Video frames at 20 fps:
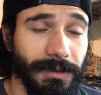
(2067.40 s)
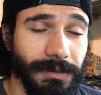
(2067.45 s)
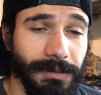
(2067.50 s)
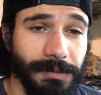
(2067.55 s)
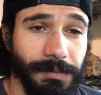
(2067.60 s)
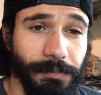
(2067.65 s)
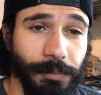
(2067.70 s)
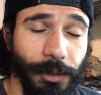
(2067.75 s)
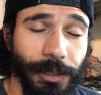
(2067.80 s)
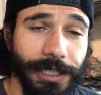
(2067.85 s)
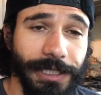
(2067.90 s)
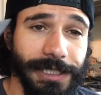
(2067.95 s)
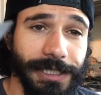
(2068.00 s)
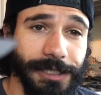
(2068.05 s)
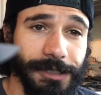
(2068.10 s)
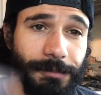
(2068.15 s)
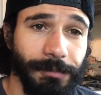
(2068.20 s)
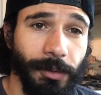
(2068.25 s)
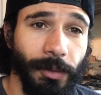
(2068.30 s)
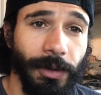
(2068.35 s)
it's pretty
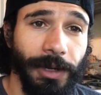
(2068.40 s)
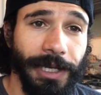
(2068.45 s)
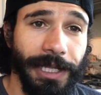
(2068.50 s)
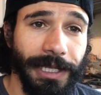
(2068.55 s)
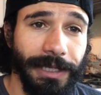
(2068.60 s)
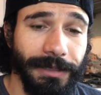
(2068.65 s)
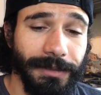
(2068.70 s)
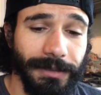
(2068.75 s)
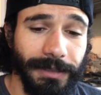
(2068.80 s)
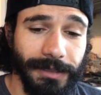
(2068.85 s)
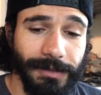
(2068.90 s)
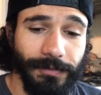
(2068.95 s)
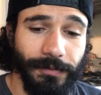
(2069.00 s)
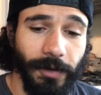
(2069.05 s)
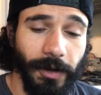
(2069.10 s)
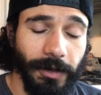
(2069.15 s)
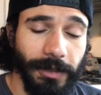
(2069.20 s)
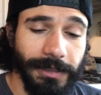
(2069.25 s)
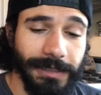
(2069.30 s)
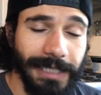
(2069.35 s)
disappointing as
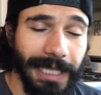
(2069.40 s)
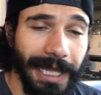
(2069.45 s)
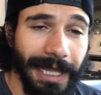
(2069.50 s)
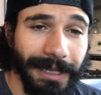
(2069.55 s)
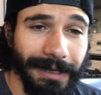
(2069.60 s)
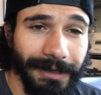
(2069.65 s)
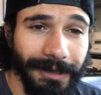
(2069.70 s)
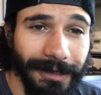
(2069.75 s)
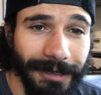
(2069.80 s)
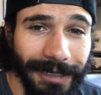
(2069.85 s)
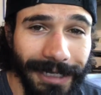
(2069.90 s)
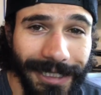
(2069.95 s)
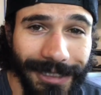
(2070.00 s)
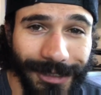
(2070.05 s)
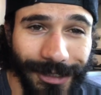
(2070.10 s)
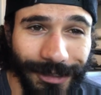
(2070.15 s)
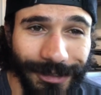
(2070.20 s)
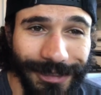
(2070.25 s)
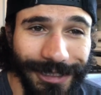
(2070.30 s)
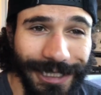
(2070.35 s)
far as that uh,
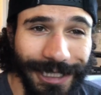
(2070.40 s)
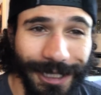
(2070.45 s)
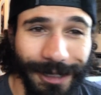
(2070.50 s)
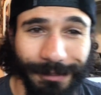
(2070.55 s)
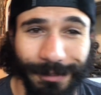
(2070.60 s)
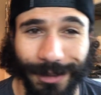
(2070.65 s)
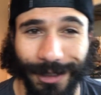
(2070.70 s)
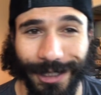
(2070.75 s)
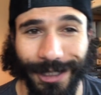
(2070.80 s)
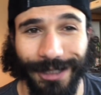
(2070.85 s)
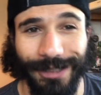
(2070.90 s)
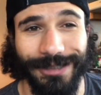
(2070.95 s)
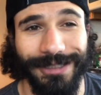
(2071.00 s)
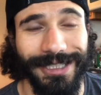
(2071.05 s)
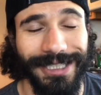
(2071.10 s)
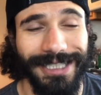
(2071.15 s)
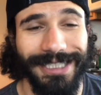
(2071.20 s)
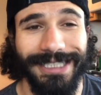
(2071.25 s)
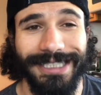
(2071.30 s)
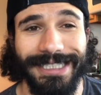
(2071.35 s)
HRC number goes.
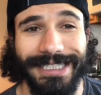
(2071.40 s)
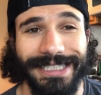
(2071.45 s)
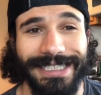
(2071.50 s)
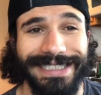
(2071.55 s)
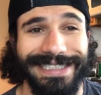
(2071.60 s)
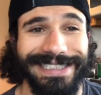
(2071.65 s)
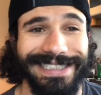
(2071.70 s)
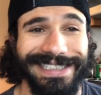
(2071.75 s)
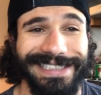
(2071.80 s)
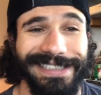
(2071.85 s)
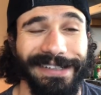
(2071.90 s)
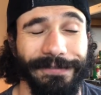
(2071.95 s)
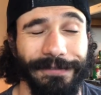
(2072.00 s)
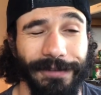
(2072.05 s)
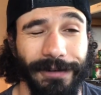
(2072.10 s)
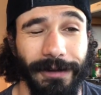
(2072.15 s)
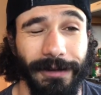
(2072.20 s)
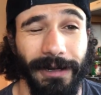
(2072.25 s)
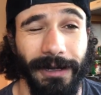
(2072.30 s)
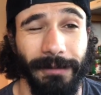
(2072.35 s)
I,
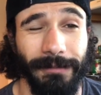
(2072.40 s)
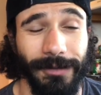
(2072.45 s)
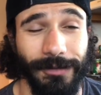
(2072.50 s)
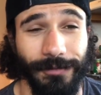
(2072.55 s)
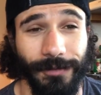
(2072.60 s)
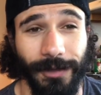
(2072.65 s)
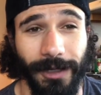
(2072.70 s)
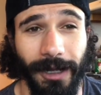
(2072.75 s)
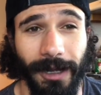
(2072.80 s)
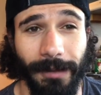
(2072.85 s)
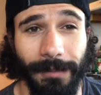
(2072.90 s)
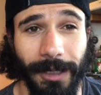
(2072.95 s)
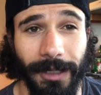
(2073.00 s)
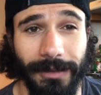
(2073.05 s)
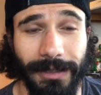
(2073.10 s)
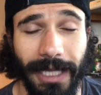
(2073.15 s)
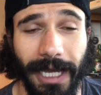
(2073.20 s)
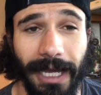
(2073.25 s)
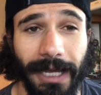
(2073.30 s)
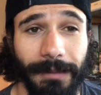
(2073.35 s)
for, I almost forgot
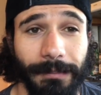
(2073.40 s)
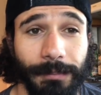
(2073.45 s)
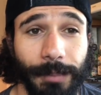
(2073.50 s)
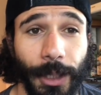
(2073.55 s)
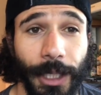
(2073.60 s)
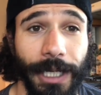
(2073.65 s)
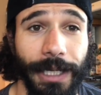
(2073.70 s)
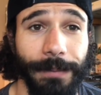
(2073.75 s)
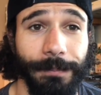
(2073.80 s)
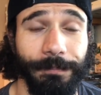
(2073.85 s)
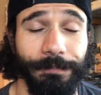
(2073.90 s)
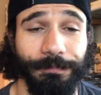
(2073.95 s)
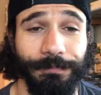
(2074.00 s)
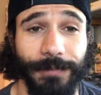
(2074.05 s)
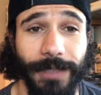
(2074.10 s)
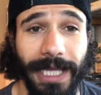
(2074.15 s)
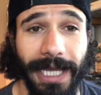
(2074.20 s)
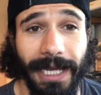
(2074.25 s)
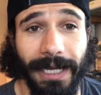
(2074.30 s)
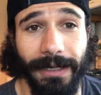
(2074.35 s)
about that. But
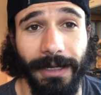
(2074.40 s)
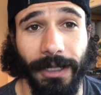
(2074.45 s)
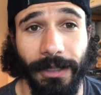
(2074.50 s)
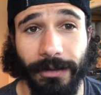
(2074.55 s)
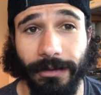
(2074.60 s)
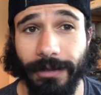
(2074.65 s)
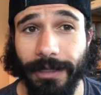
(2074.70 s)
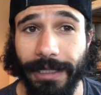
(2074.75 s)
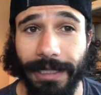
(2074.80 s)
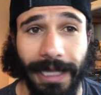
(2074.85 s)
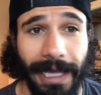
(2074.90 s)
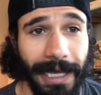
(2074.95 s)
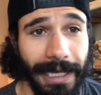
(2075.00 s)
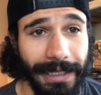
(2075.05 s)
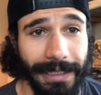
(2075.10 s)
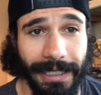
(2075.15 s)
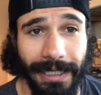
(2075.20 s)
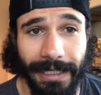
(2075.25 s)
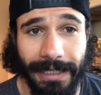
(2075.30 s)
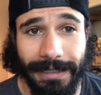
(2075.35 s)
yeah, other than
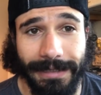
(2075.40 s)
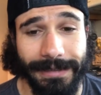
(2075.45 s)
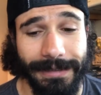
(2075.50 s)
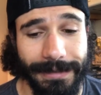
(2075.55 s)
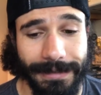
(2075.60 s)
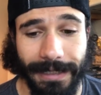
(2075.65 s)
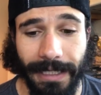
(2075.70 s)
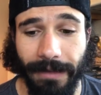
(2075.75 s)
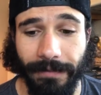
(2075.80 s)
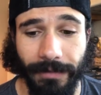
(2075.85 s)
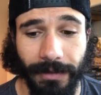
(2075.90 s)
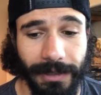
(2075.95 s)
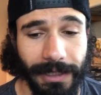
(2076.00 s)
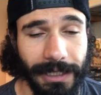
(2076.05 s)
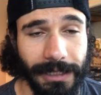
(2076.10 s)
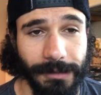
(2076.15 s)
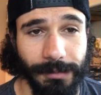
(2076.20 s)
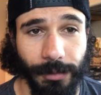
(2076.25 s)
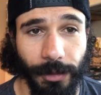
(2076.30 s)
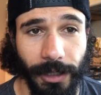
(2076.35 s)
that, guys,
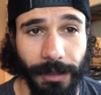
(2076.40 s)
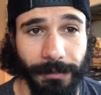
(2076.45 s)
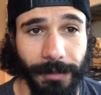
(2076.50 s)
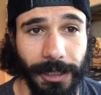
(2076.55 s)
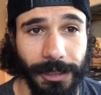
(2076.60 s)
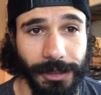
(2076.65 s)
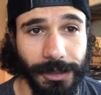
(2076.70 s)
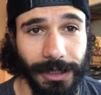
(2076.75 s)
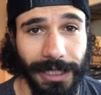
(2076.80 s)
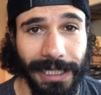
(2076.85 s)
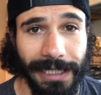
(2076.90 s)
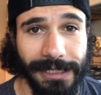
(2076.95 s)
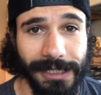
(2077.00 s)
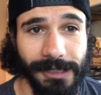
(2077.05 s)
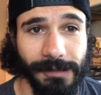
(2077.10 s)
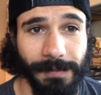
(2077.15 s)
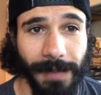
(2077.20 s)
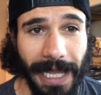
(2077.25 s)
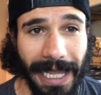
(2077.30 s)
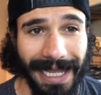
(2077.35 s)
everything's pretty much in
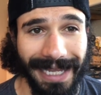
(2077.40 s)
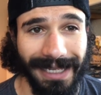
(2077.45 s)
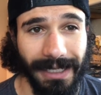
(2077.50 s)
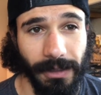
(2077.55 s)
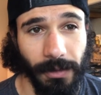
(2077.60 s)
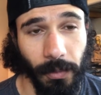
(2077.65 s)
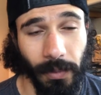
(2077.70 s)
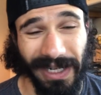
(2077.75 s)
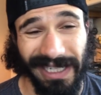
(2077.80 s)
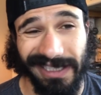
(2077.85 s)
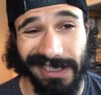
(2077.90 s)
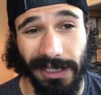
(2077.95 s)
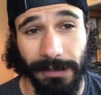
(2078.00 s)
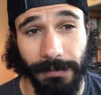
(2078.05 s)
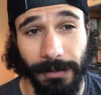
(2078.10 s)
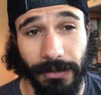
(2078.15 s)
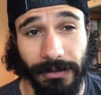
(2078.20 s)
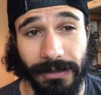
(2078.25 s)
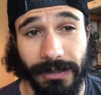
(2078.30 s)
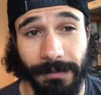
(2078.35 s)
spec, what it's
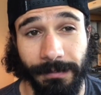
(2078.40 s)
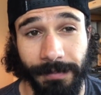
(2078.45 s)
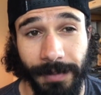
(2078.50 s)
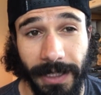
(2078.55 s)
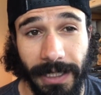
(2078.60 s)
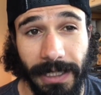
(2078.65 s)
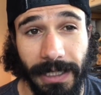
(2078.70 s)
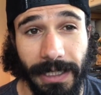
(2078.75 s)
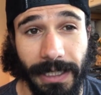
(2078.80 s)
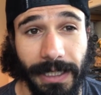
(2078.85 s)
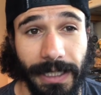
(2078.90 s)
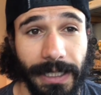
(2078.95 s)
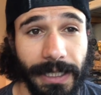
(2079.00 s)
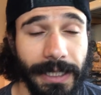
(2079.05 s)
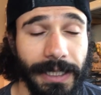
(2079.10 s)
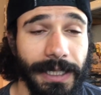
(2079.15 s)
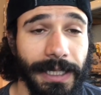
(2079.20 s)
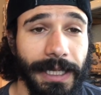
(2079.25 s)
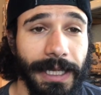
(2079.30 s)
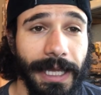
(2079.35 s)
supposed to be,
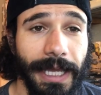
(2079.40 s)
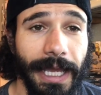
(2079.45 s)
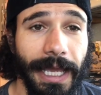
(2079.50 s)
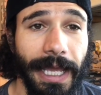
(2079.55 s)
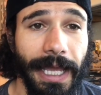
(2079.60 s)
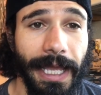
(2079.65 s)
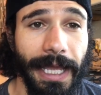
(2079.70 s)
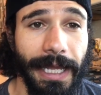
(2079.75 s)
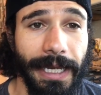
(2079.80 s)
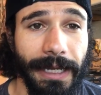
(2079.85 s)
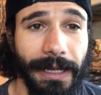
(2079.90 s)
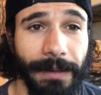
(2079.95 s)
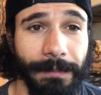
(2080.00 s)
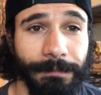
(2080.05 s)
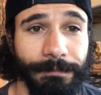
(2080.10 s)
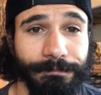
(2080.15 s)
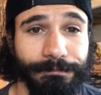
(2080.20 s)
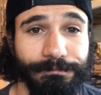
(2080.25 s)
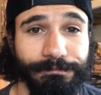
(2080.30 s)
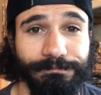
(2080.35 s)
and
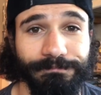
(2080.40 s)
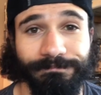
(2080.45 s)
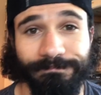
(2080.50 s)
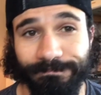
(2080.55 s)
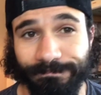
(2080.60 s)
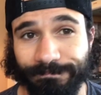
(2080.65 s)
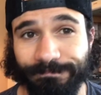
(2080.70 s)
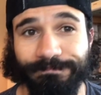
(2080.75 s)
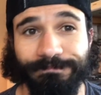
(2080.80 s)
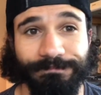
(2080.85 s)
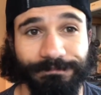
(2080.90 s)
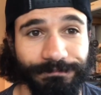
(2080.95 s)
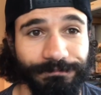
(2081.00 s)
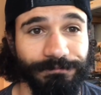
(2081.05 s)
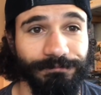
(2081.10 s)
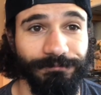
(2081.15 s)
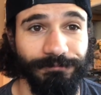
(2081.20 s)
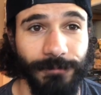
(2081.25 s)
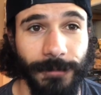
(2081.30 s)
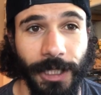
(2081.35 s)
I'm,
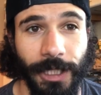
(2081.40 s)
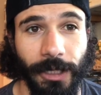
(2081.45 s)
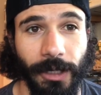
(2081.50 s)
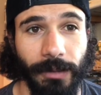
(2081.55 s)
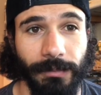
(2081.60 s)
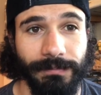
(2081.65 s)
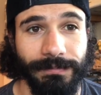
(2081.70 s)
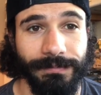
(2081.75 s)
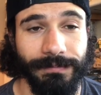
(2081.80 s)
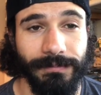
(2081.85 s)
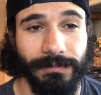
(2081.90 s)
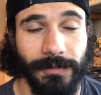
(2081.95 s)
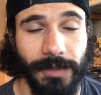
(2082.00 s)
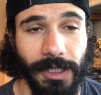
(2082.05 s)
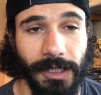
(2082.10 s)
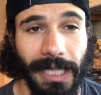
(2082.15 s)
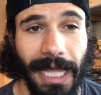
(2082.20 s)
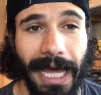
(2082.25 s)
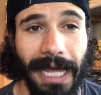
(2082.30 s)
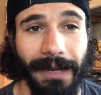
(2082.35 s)
you know,
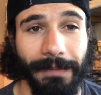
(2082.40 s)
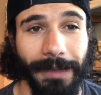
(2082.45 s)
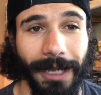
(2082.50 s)
glad